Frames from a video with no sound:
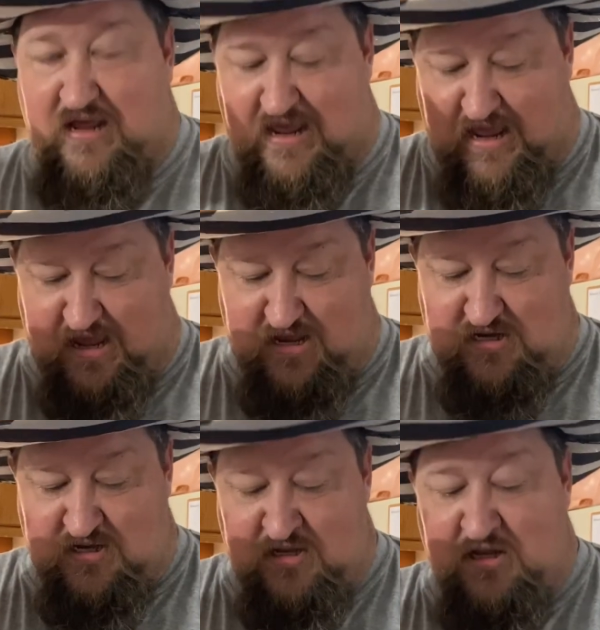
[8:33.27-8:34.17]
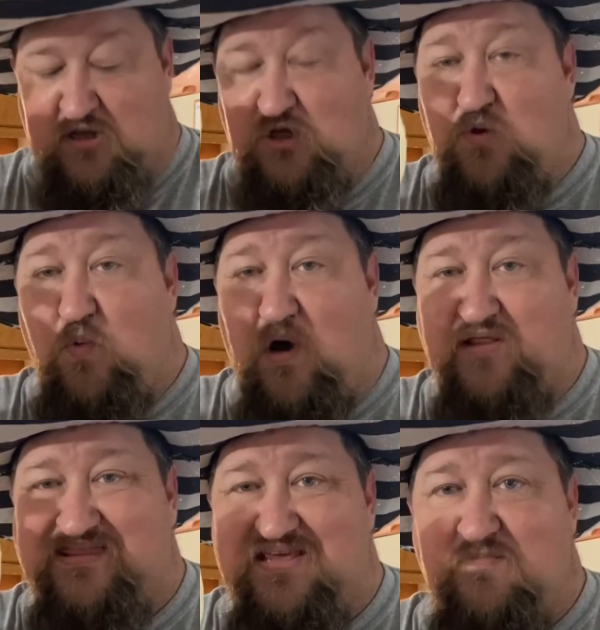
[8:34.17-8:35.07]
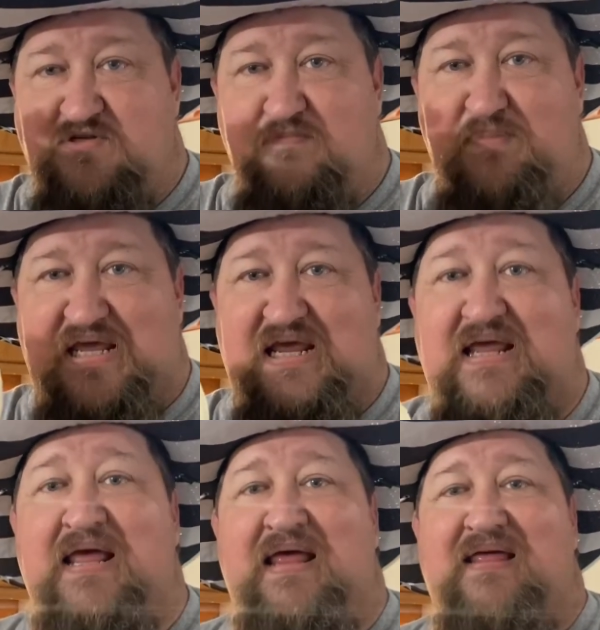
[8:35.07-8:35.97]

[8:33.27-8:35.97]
And you want them to be